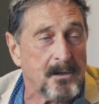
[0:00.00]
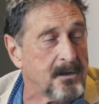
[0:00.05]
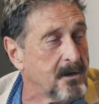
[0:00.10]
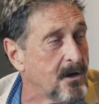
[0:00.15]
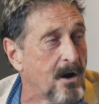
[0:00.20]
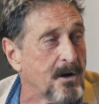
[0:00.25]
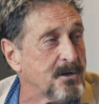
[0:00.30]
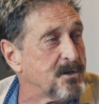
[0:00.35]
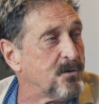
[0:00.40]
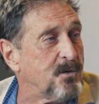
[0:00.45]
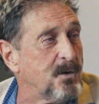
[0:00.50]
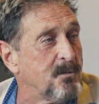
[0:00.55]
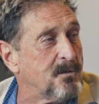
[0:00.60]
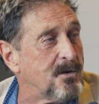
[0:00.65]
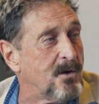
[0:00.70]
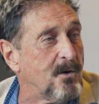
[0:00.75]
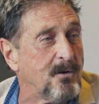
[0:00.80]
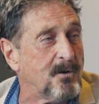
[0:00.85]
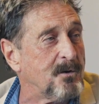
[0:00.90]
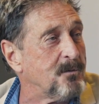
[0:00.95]
the ice cream
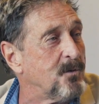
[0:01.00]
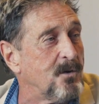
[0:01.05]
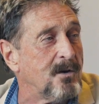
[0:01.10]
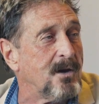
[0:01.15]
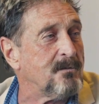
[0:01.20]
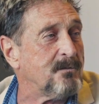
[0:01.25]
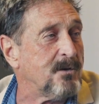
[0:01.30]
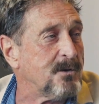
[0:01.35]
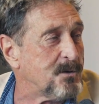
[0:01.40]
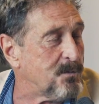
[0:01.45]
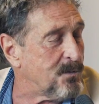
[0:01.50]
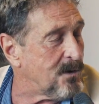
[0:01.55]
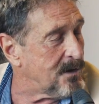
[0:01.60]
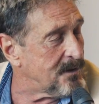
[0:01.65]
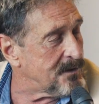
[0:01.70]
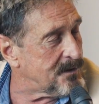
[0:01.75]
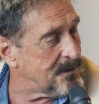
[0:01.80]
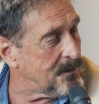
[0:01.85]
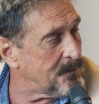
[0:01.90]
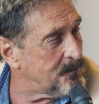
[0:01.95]
token will have its
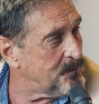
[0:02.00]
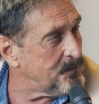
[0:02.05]
place.